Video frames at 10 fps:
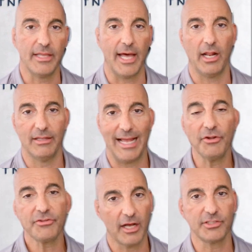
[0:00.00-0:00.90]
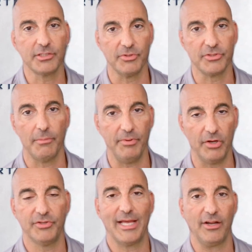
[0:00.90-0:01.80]
that allows customers to
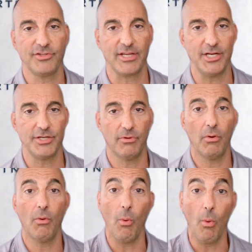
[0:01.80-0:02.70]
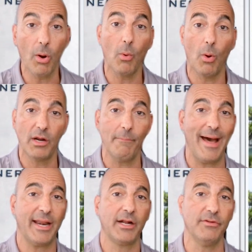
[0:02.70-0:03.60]
build out a schedule or
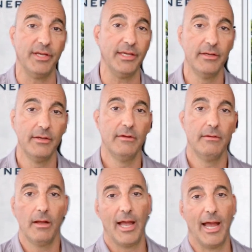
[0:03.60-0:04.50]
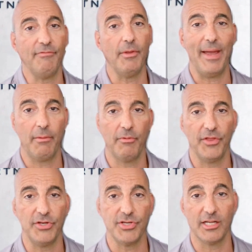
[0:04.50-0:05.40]
automatically have the
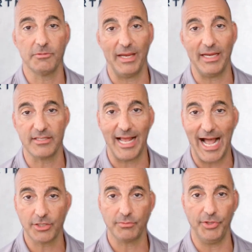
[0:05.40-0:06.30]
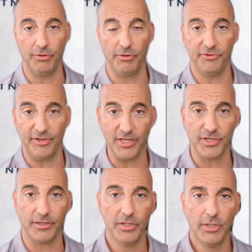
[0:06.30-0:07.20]
bandwidth adjust based on actual
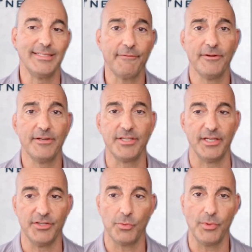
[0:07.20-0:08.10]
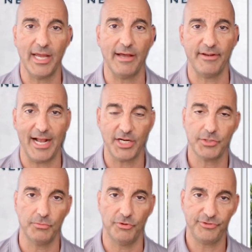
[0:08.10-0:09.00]
utilization. The difference is we have an
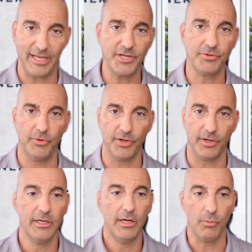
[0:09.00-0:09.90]
actual scheduler